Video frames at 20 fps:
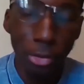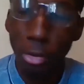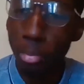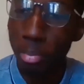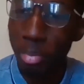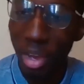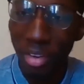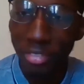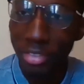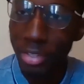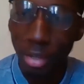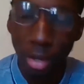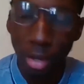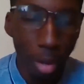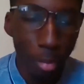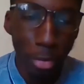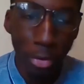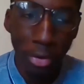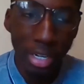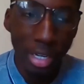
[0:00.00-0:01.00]
to not having to
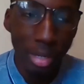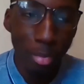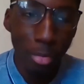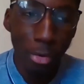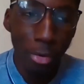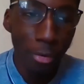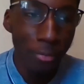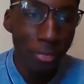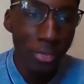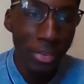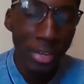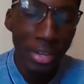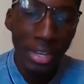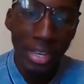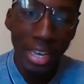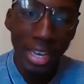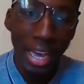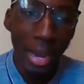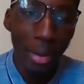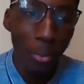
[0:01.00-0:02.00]
come here anymore.
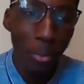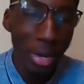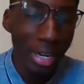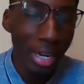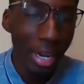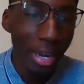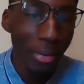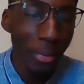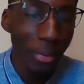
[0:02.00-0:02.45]
And when